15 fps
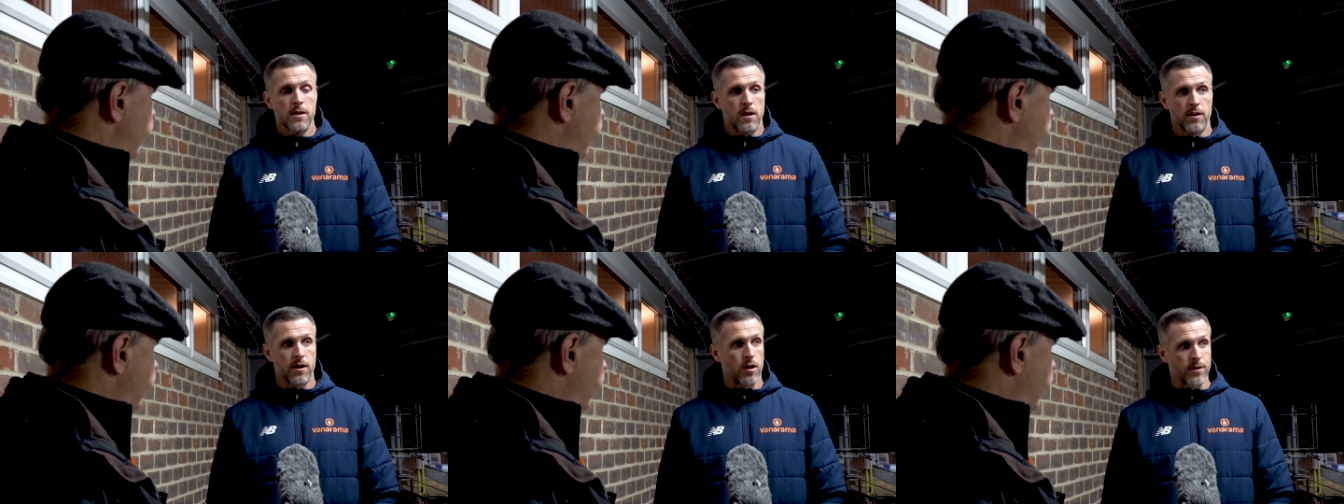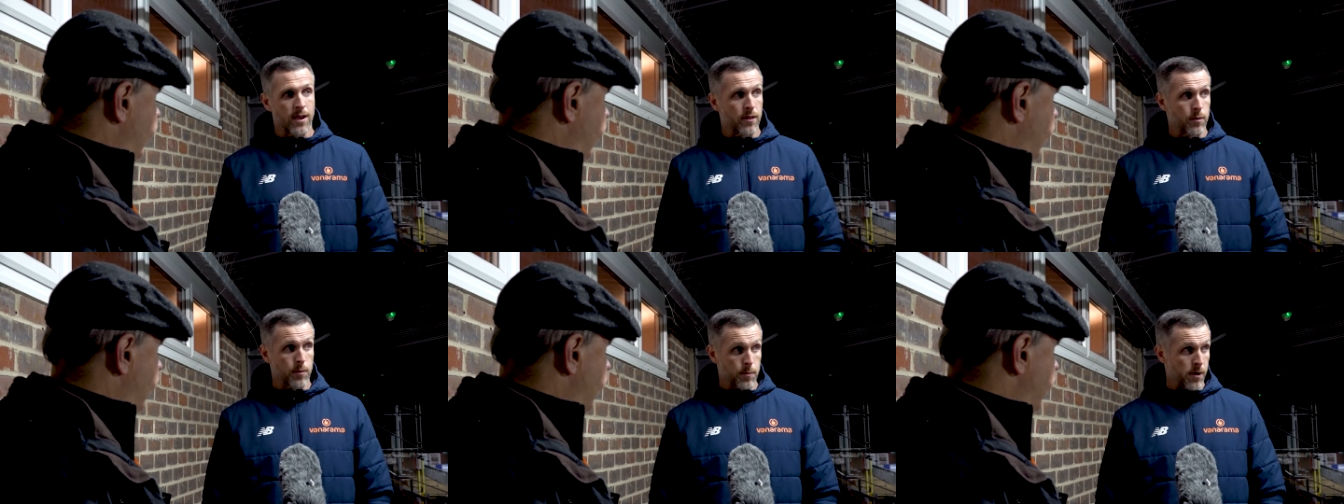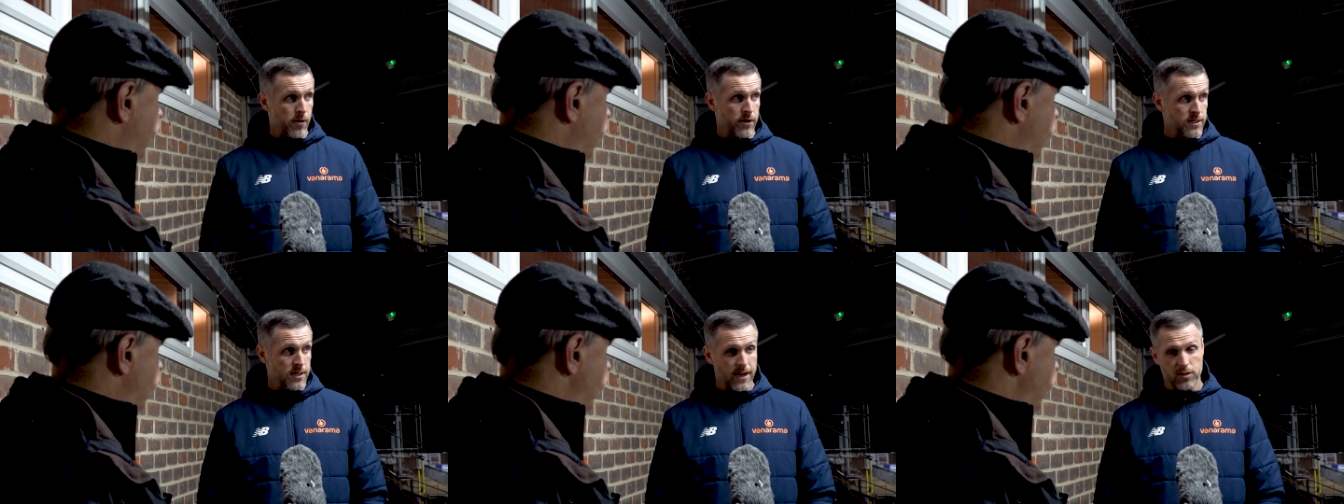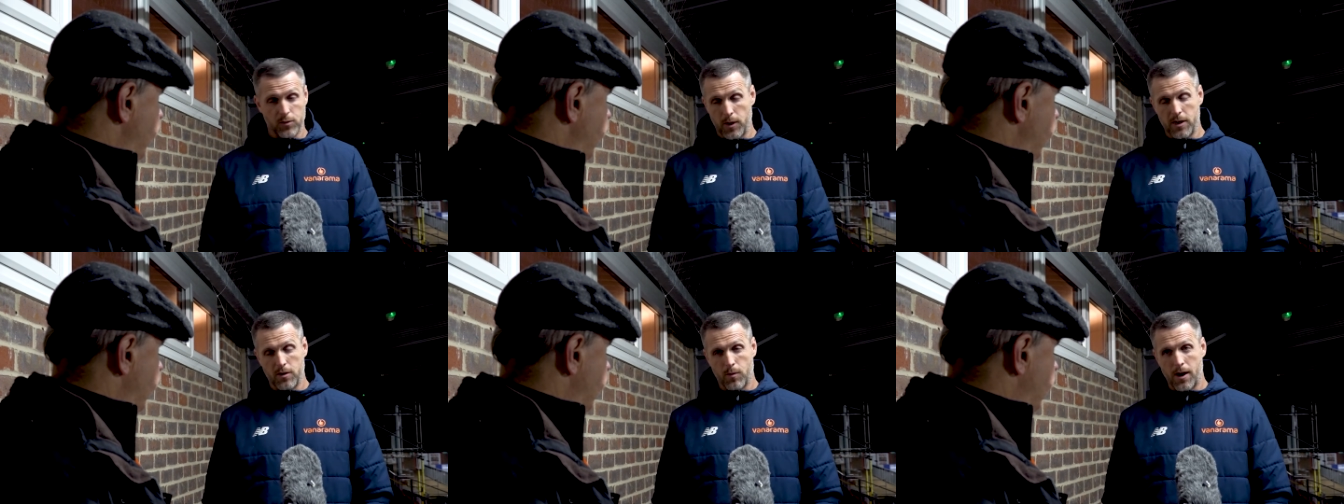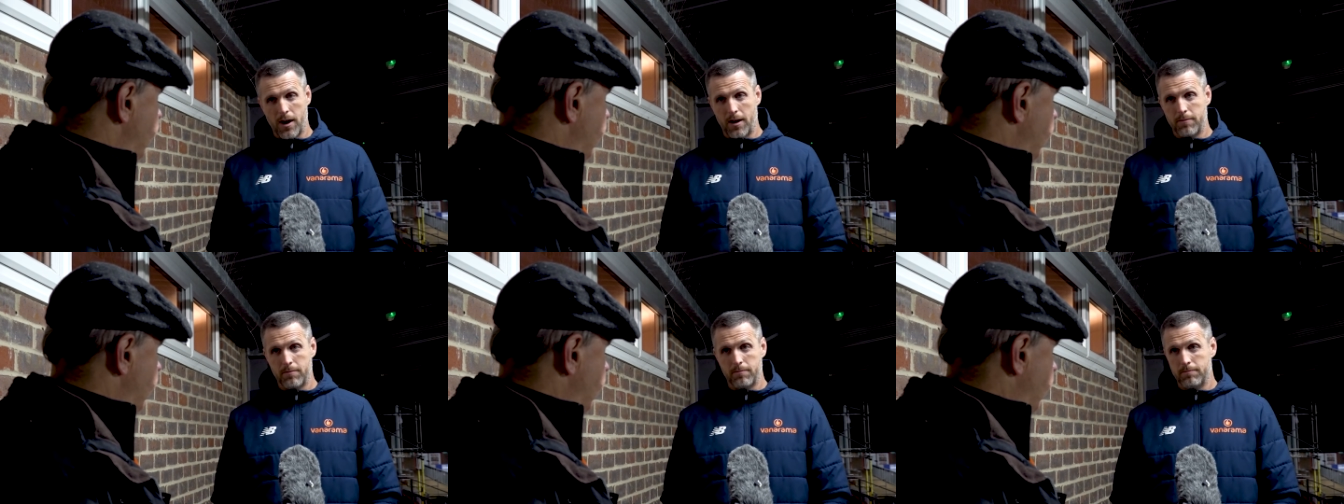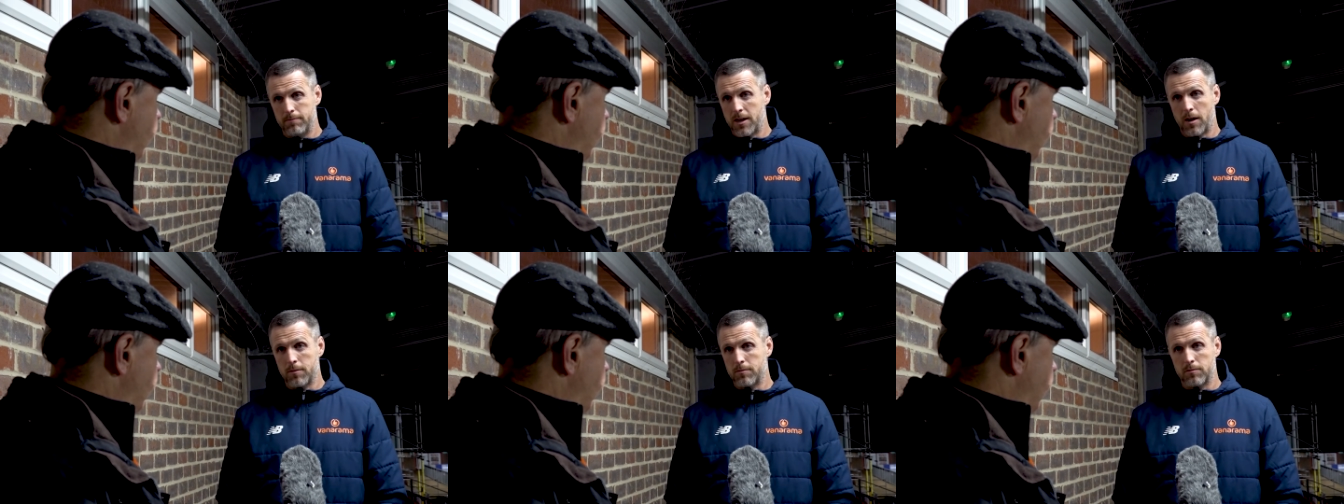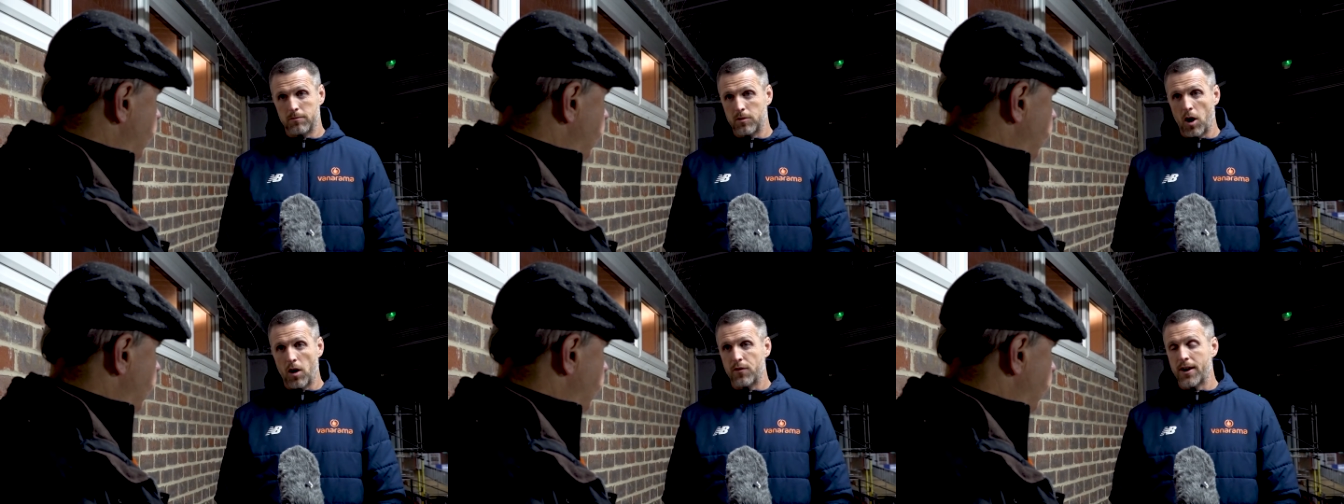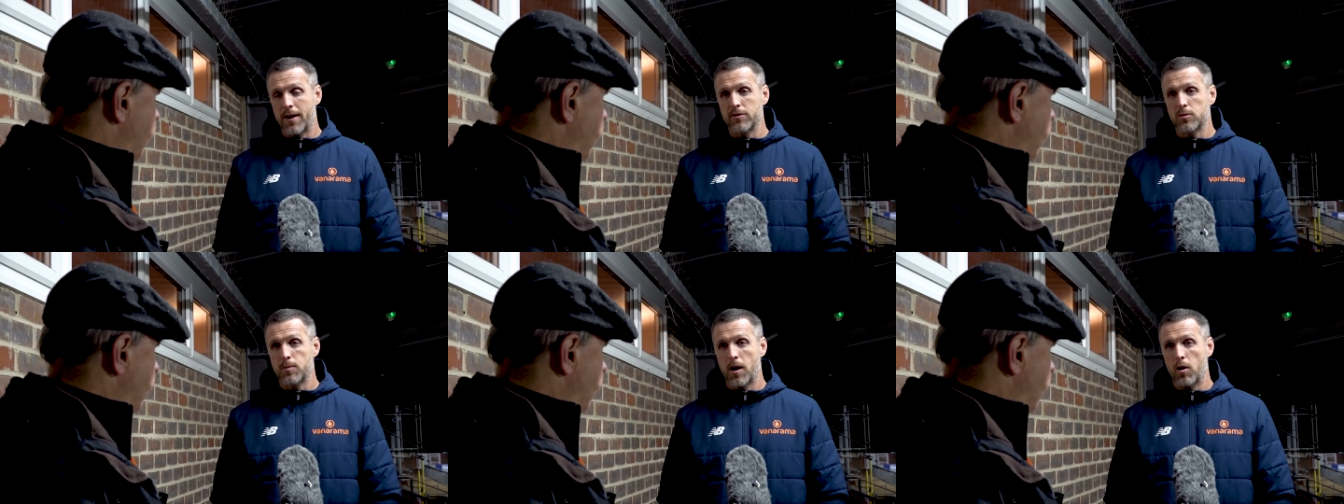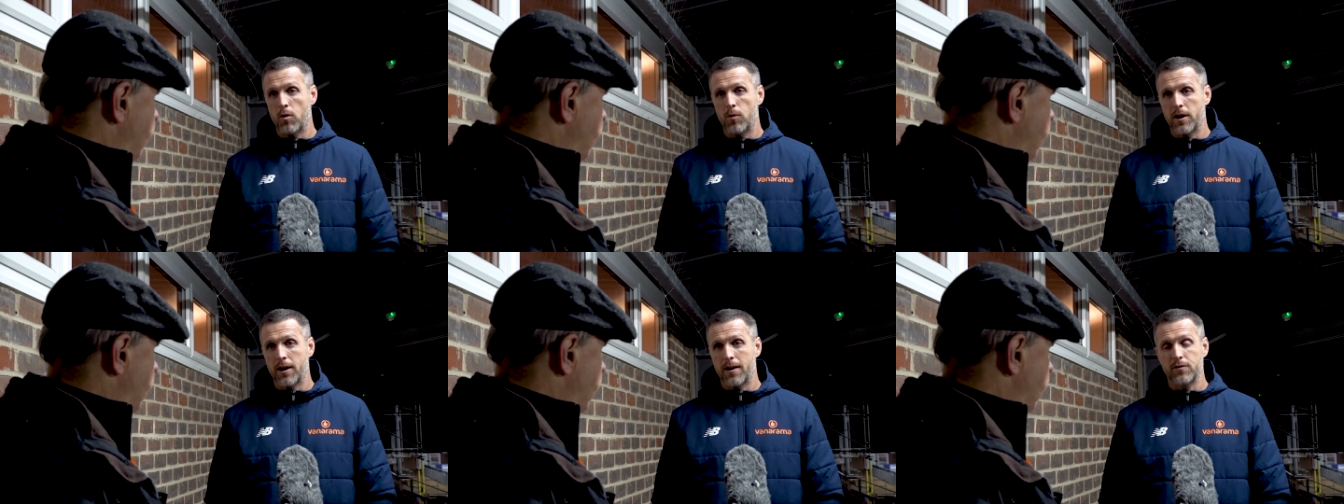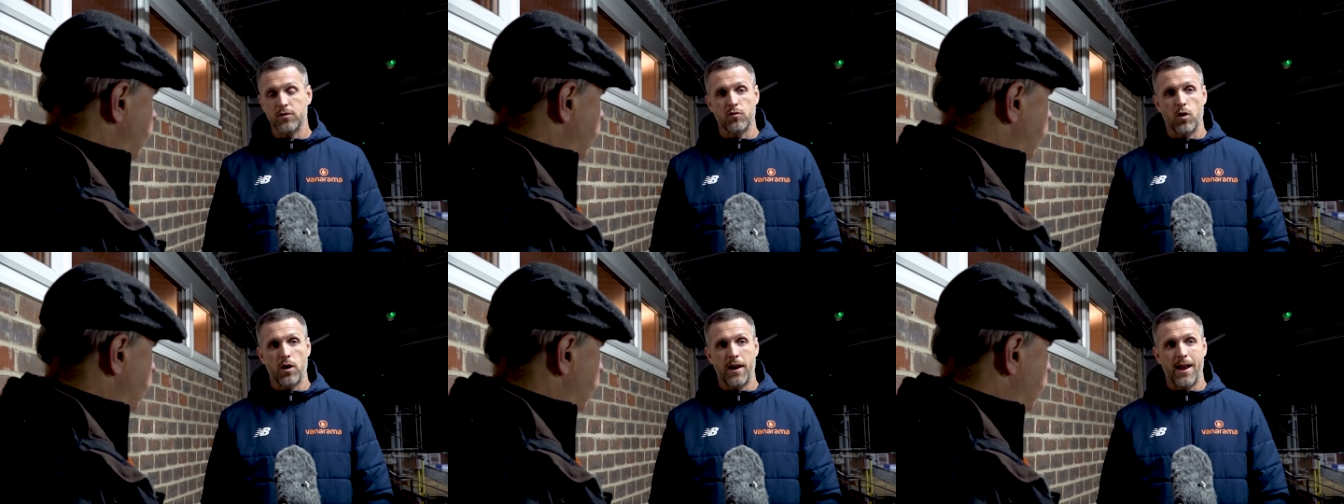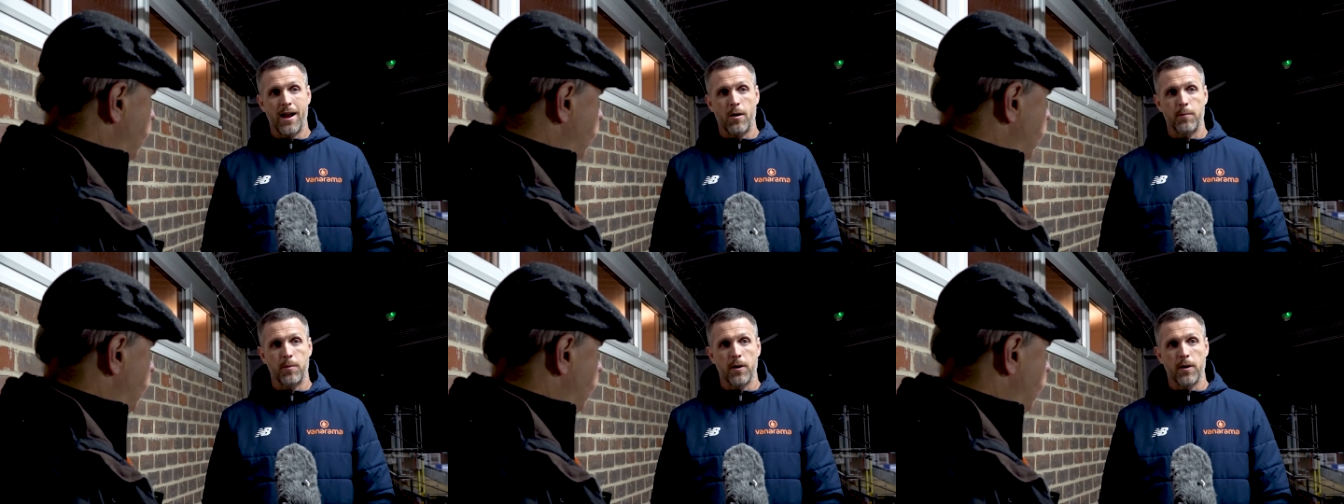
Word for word: And no doubt there'll be periods next week where, you know, Dartford have a spell and we're going to have to grind it out.